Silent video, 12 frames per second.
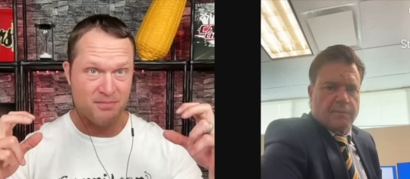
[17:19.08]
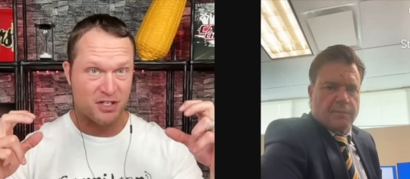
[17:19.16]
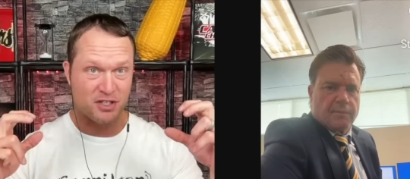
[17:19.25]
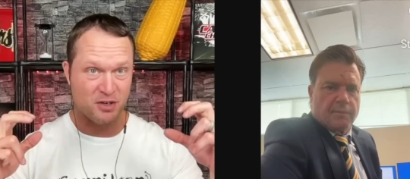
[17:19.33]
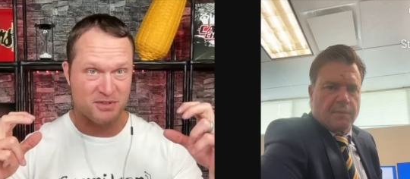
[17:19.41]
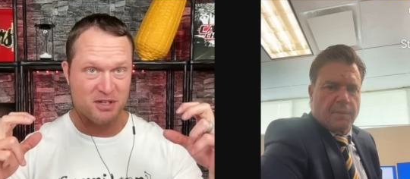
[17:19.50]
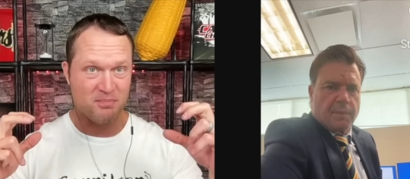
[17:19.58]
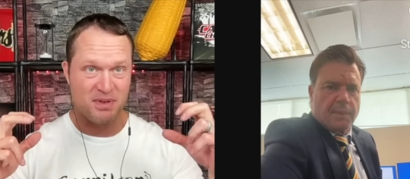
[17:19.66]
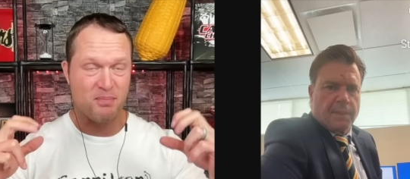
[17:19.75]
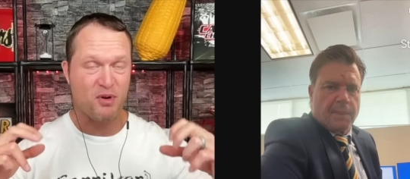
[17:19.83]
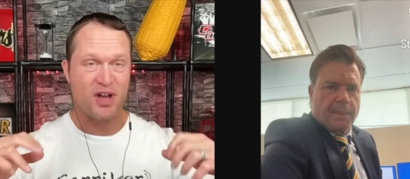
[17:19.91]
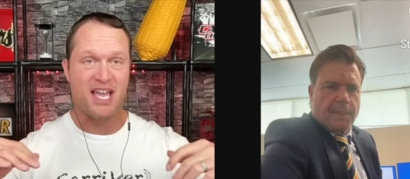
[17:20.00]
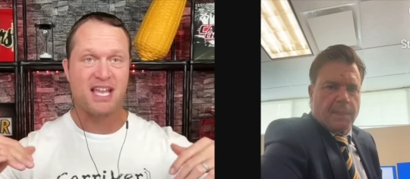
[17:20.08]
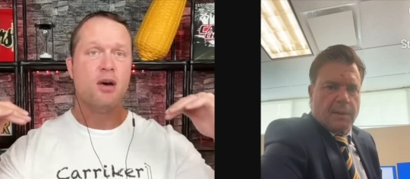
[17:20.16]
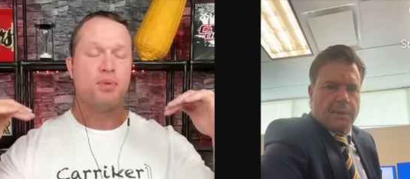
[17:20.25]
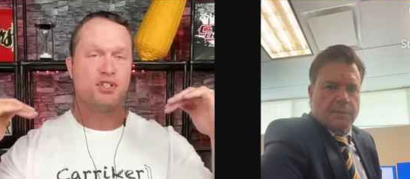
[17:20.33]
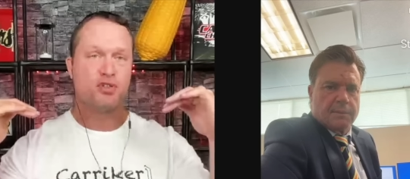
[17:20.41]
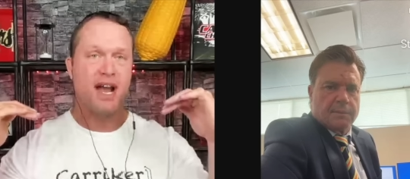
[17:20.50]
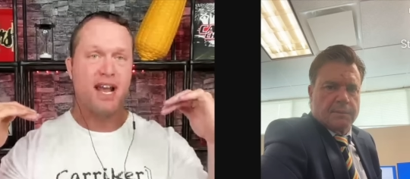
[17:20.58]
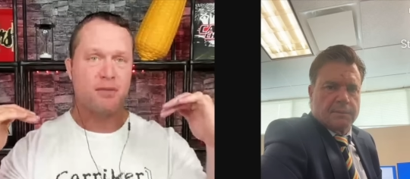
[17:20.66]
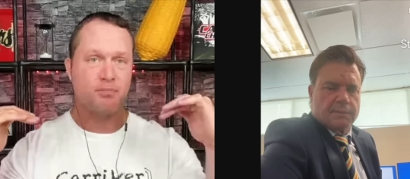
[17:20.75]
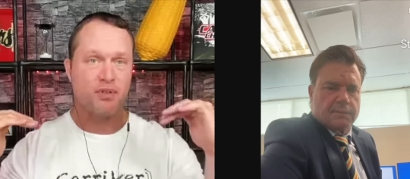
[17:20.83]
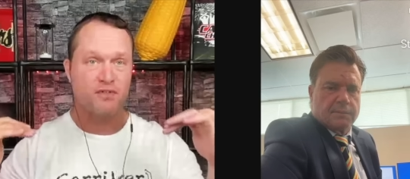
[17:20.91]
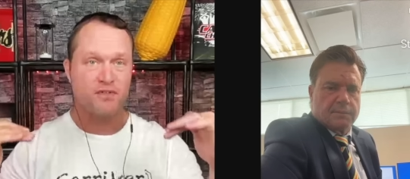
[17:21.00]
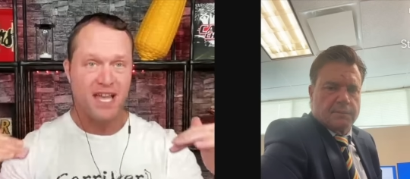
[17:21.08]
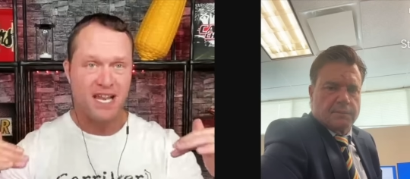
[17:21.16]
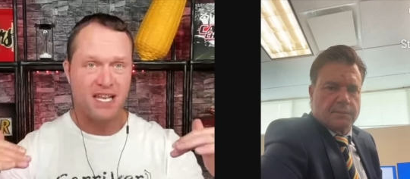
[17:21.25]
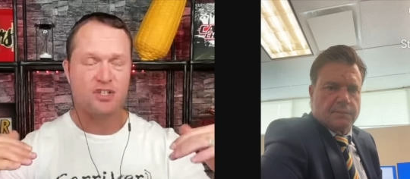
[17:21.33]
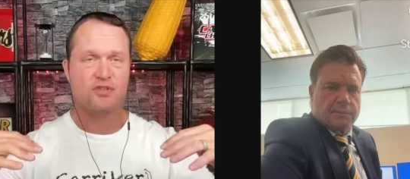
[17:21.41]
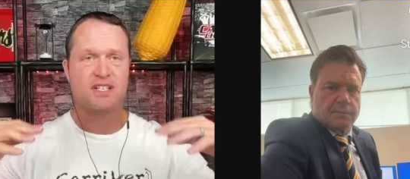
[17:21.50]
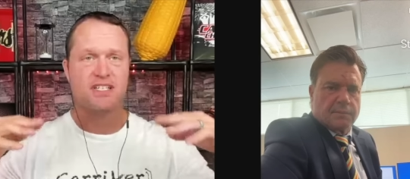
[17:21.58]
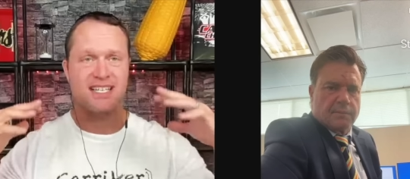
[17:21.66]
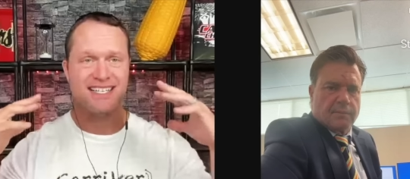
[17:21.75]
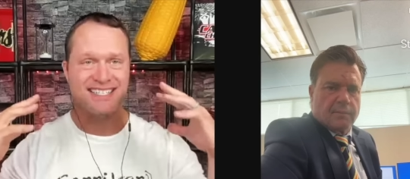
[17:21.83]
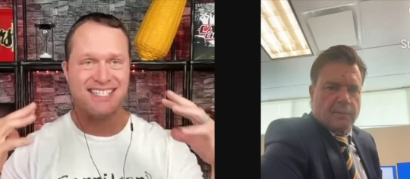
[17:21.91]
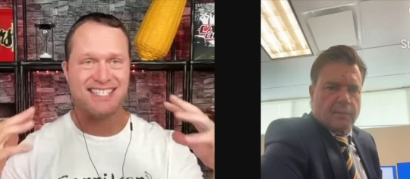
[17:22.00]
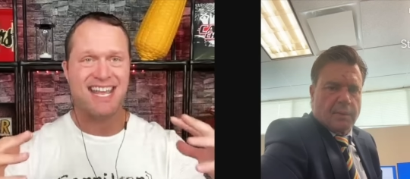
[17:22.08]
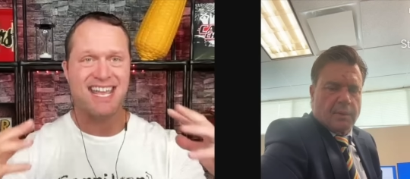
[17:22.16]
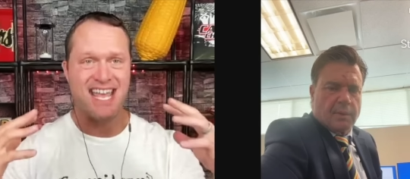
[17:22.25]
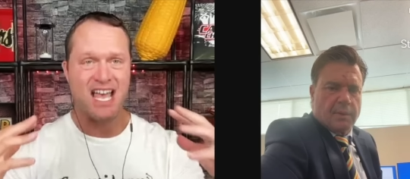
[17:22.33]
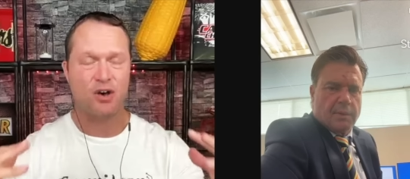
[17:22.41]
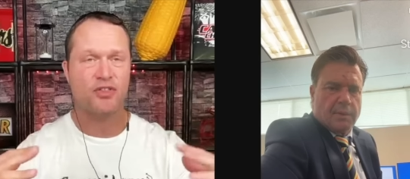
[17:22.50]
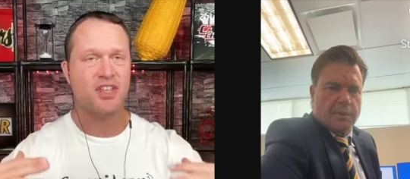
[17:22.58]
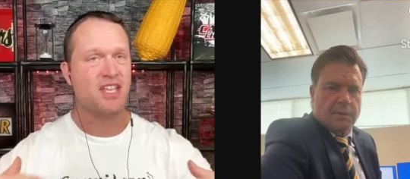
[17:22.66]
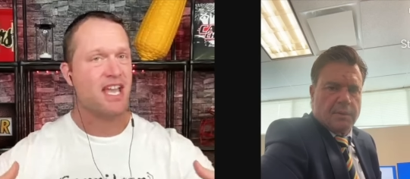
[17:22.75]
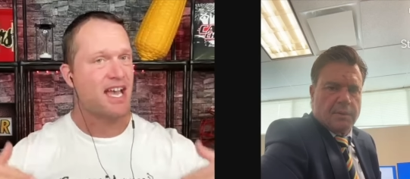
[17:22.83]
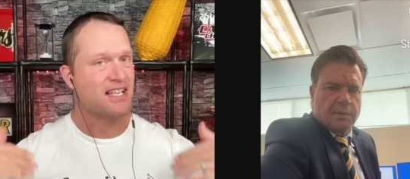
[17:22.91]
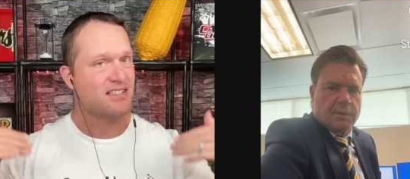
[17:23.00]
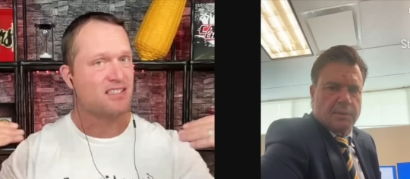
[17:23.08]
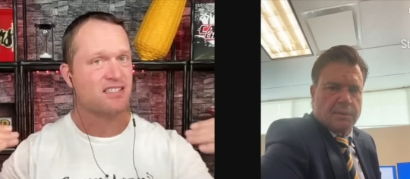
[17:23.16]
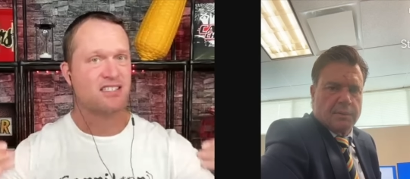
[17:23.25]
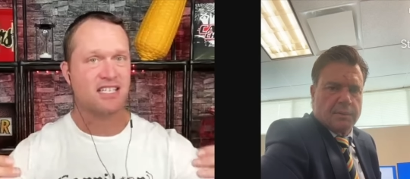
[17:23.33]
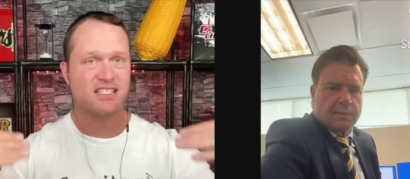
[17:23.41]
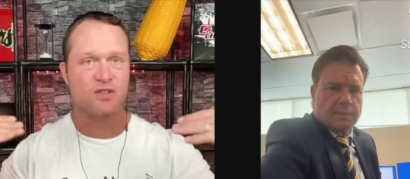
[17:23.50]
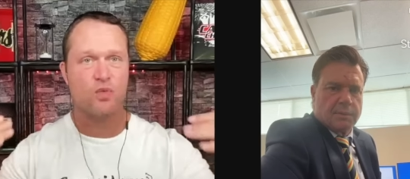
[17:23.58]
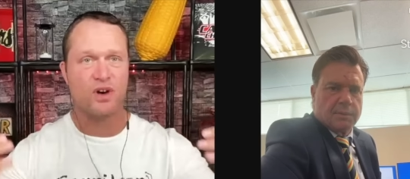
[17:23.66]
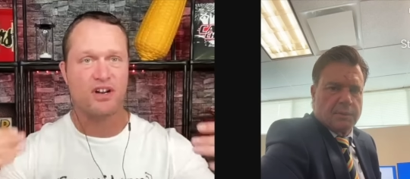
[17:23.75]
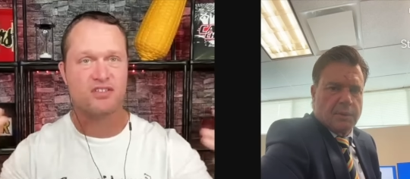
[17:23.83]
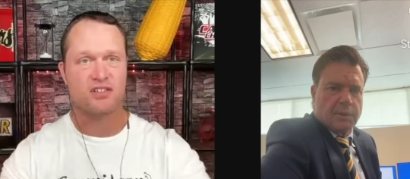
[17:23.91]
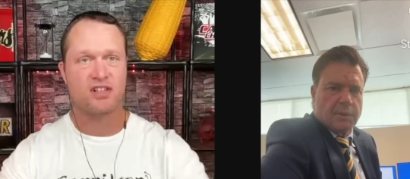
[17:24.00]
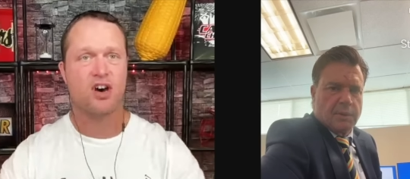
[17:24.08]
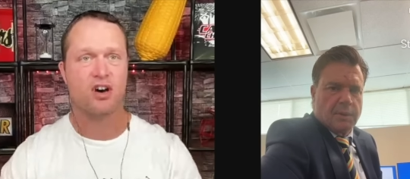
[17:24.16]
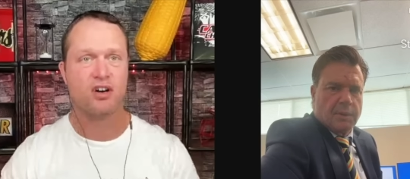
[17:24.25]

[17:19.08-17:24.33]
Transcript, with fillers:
Speaker 1: a term some people hate, but try to prevent injuries and stay healthy? healthy as the season wears along.